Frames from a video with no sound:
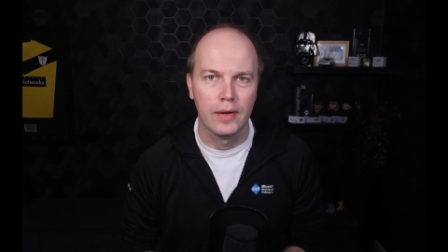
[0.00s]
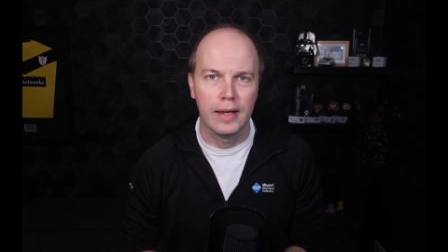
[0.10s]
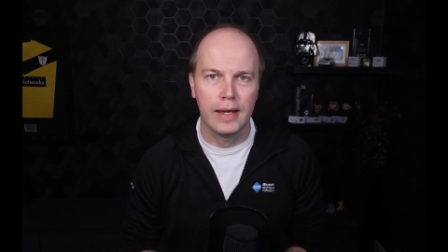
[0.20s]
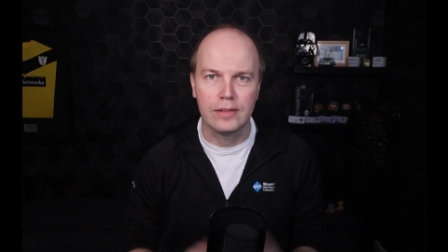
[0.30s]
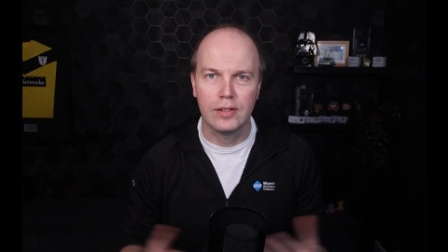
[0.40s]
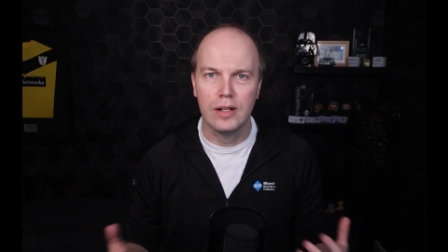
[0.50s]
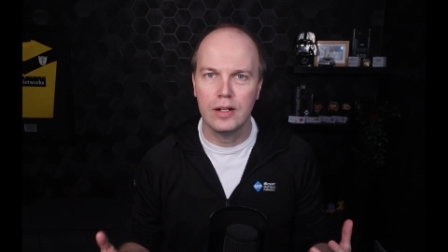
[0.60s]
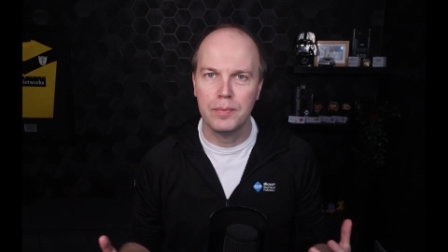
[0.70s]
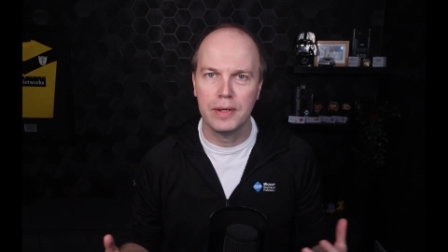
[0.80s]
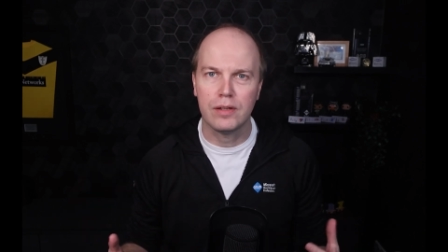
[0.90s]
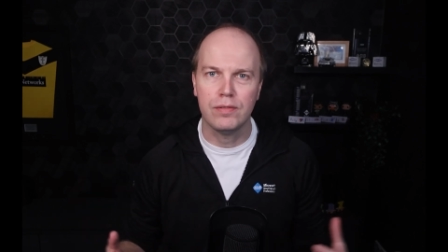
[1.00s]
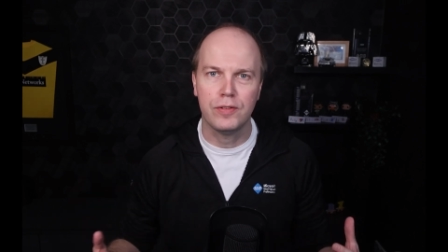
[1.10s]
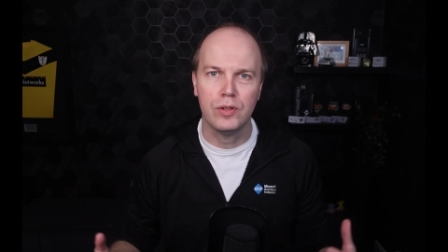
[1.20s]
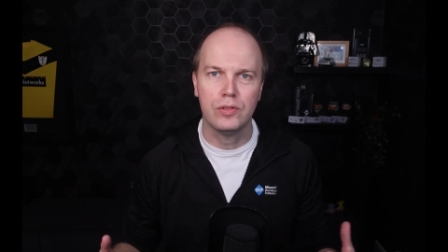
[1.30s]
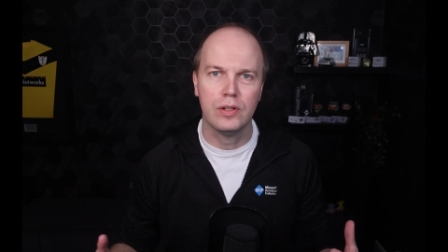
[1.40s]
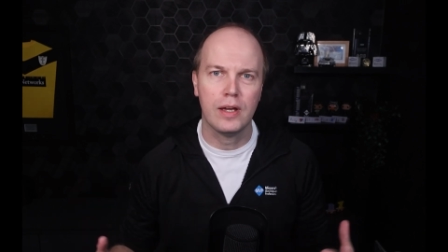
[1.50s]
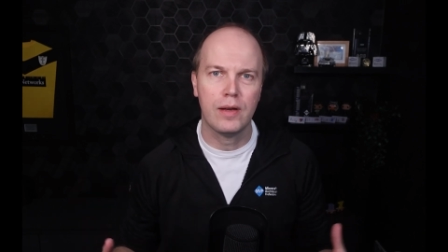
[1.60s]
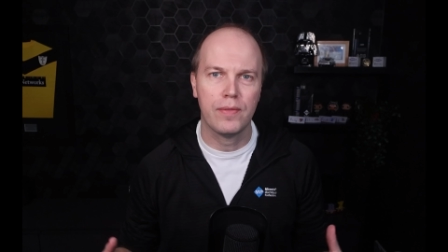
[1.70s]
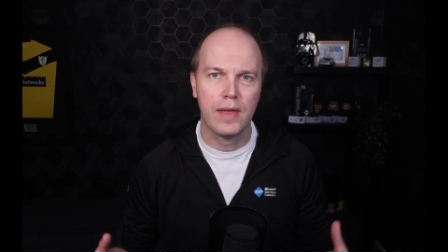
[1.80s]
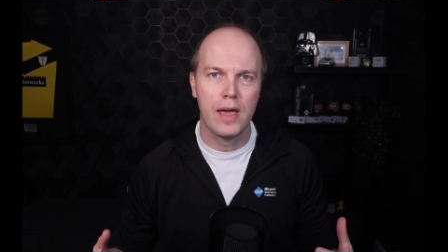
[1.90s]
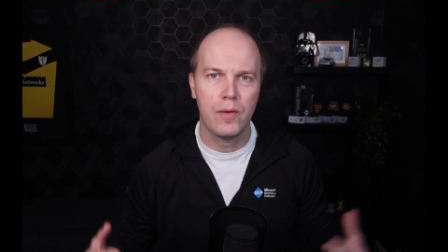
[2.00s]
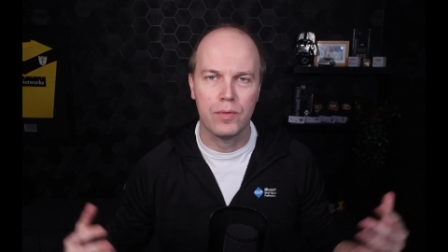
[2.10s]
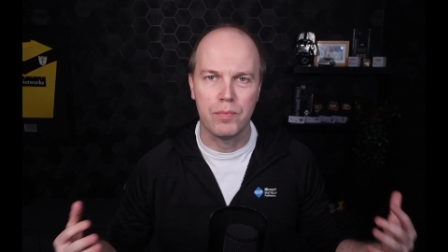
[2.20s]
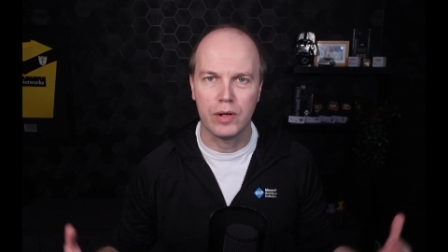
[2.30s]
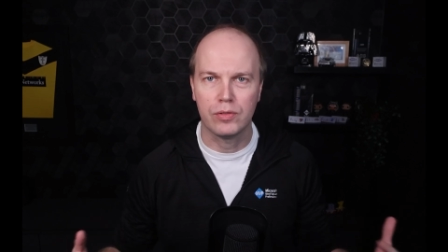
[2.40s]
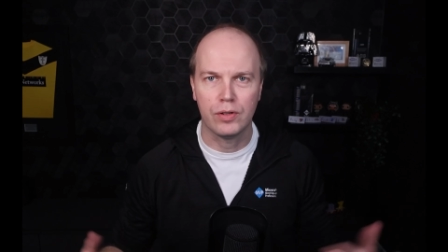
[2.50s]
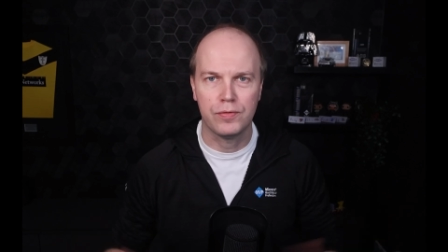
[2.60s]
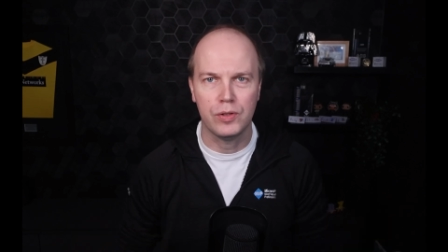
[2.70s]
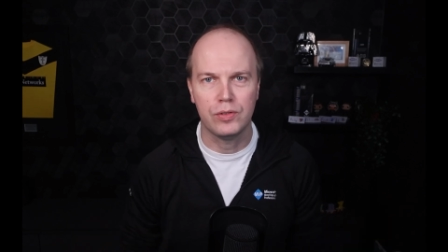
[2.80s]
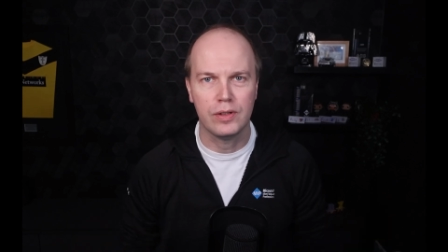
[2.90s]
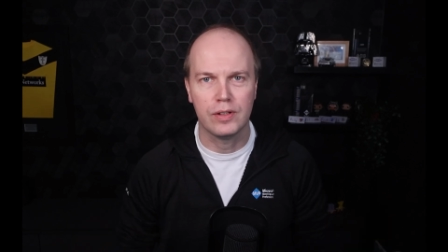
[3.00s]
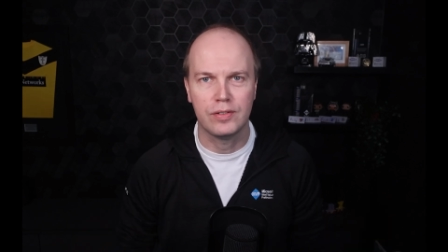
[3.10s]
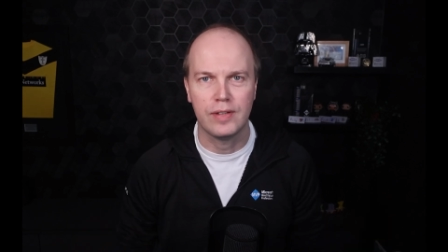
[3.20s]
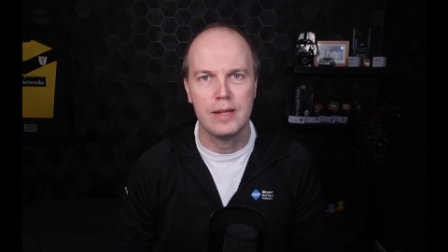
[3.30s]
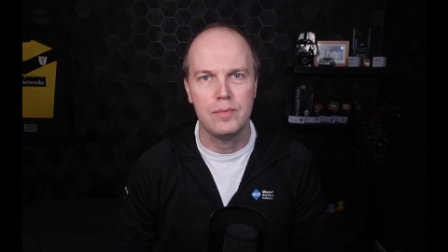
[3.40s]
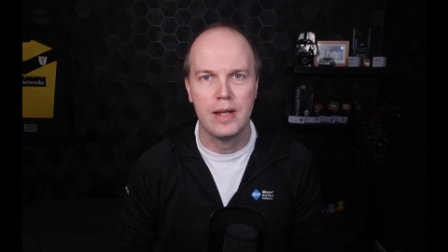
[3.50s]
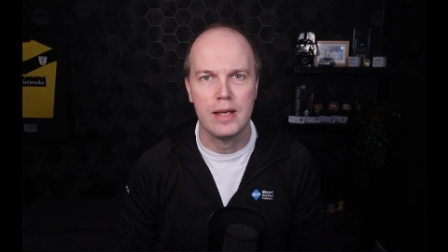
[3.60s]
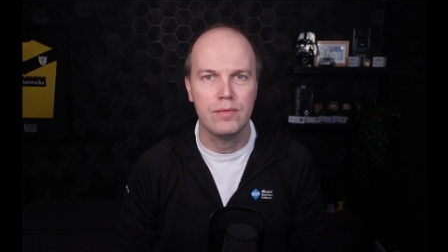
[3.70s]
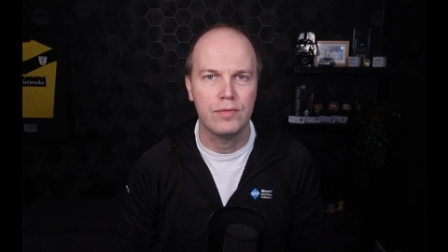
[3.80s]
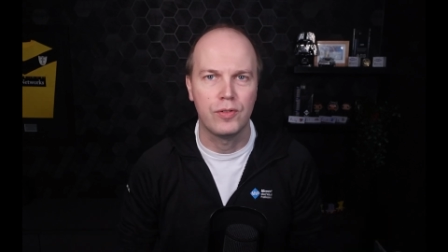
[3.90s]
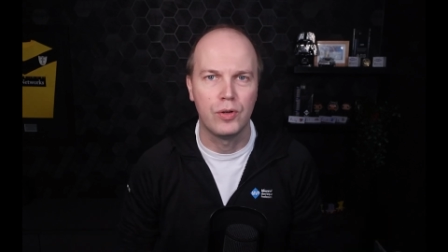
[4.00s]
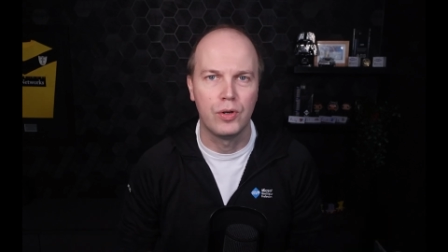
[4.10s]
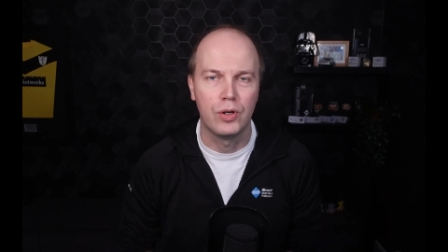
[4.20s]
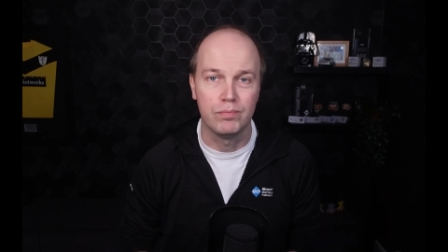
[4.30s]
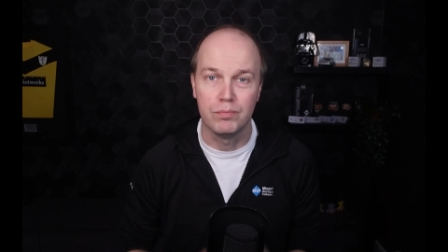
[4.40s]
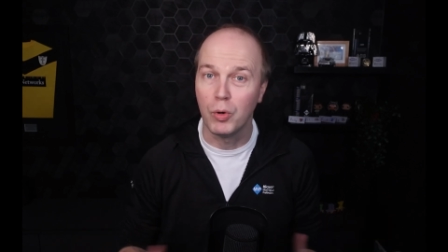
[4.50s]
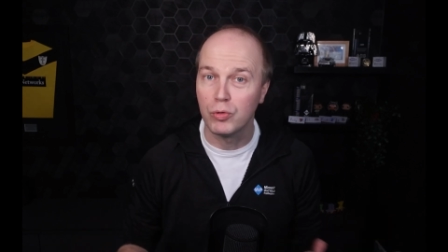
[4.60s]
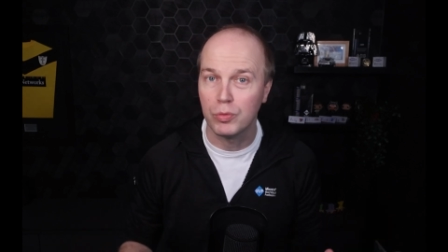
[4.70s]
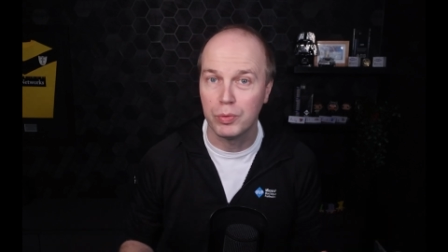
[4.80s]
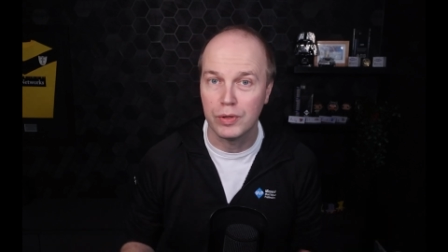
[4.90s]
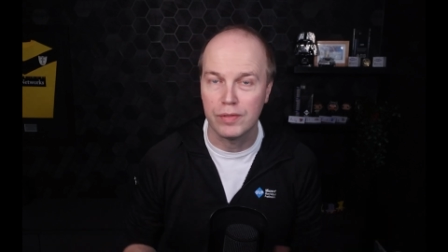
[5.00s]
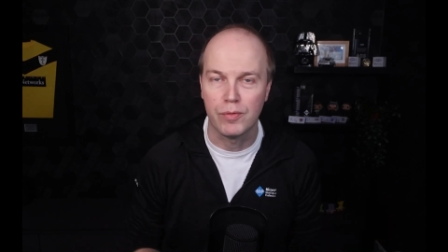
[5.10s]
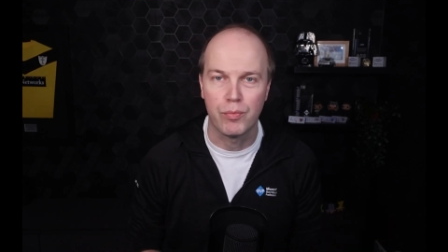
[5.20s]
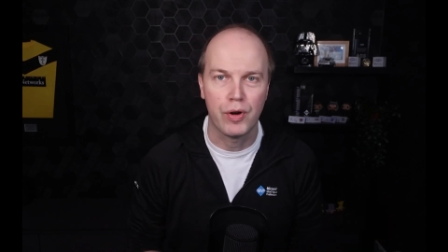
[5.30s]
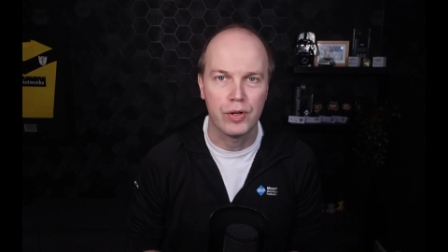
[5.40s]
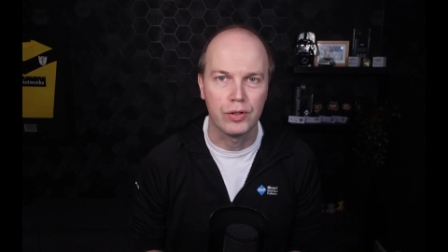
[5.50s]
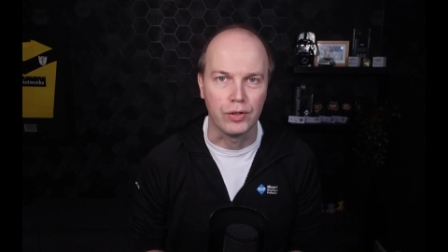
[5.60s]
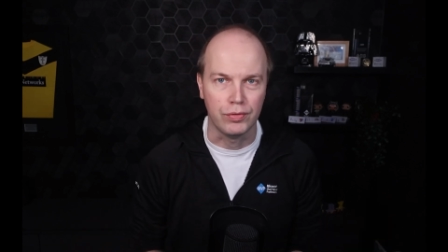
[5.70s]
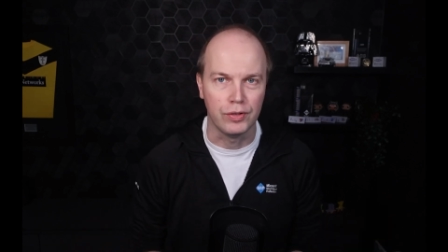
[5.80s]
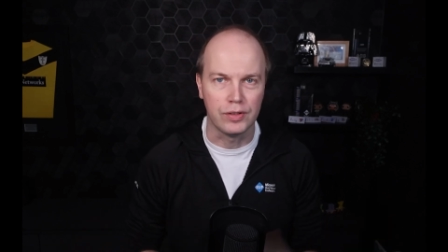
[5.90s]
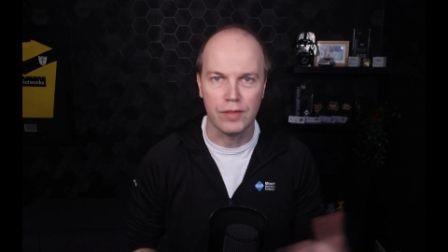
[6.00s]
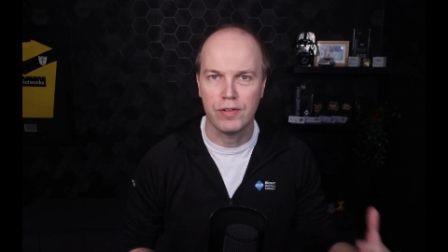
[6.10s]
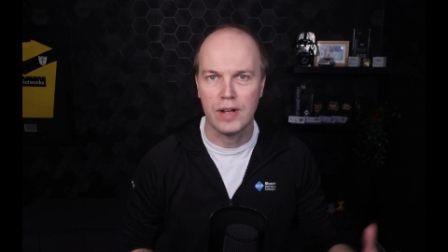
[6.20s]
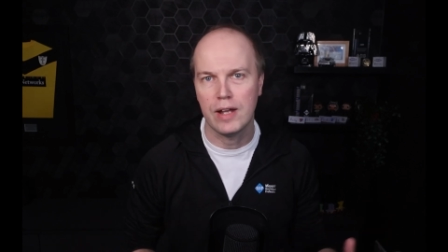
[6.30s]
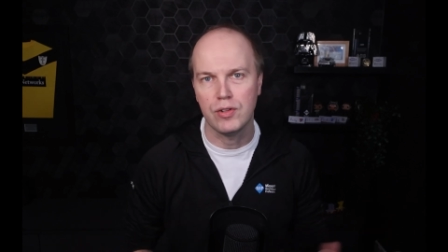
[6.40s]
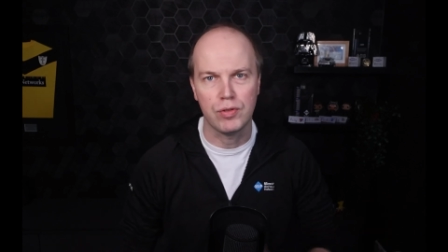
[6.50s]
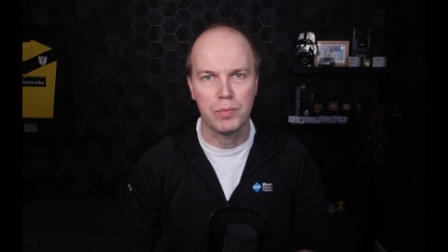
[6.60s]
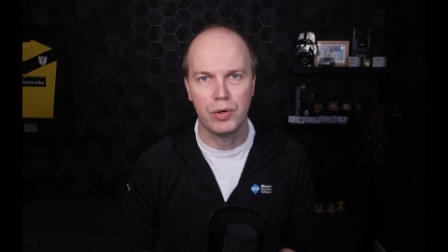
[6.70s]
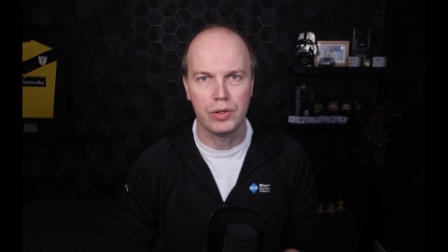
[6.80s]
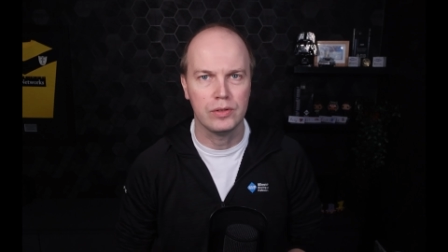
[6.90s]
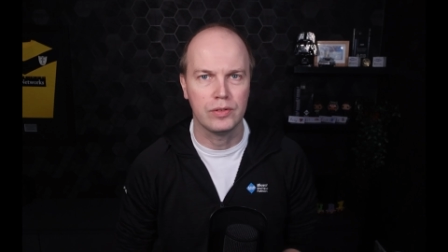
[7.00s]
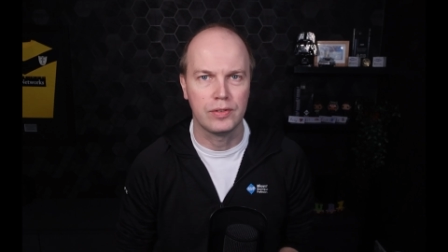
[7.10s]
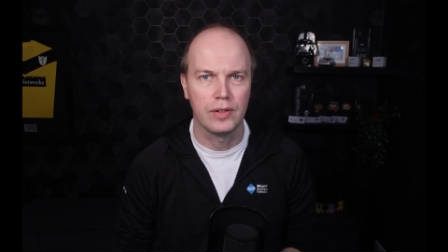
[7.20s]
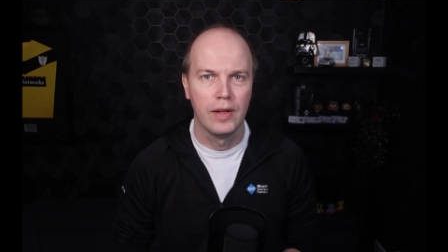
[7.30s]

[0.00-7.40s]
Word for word: It's a little bit confusing out there with Microsoft using the same name for multiple different products for different entry points